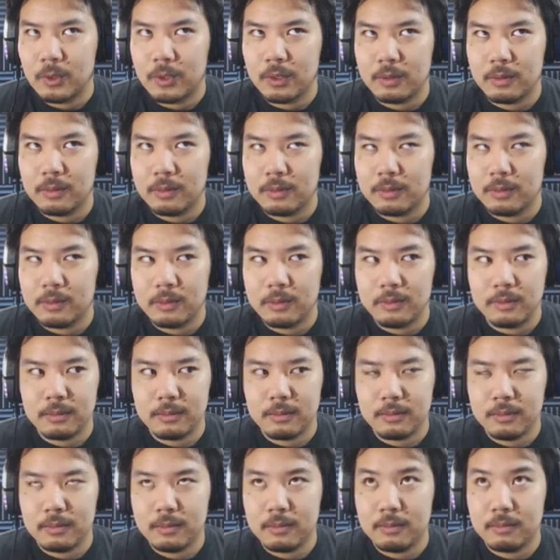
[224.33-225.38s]
Or, mm,
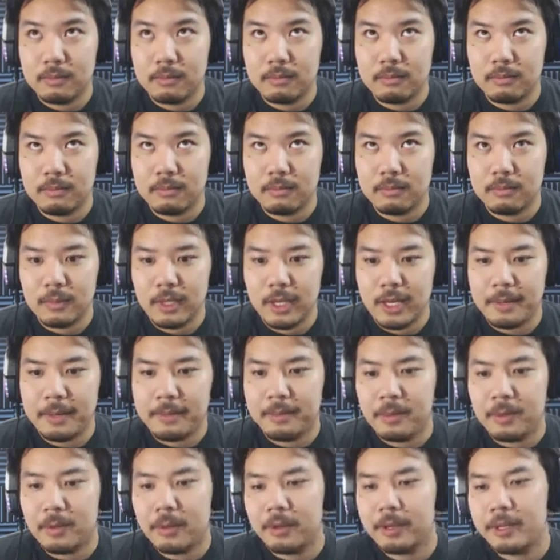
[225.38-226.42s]
mm, yeah,
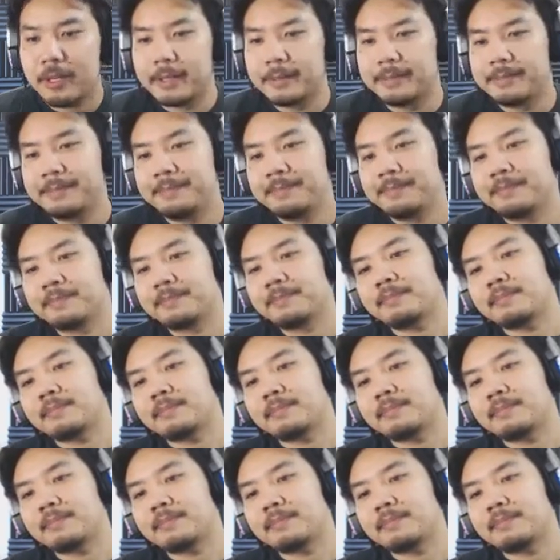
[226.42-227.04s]
Moria.